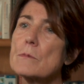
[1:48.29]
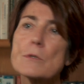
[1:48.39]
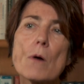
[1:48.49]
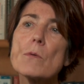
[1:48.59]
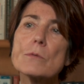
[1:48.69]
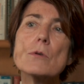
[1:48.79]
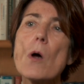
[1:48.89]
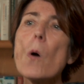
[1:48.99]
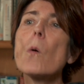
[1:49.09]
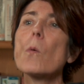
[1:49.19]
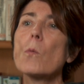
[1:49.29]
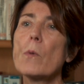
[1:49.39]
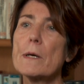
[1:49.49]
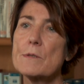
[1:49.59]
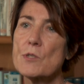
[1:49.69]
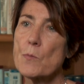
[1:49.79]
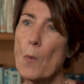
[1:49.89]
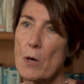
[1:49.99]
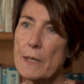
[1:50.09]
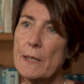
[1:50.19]
don't know what's
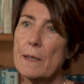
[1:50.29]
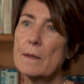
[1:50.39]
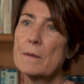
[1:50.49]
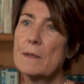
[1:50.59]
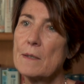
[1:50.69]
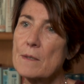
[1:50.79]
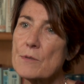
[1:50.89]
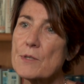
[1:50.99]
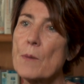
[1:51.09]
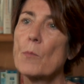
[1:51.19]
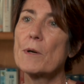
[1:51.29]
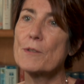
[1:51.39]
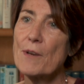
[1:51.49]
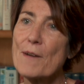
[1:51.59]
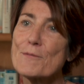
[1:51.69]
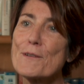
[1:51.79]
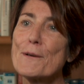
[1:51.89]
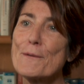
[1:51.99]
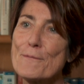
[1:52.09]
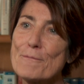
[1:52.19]
sparking someone. You have to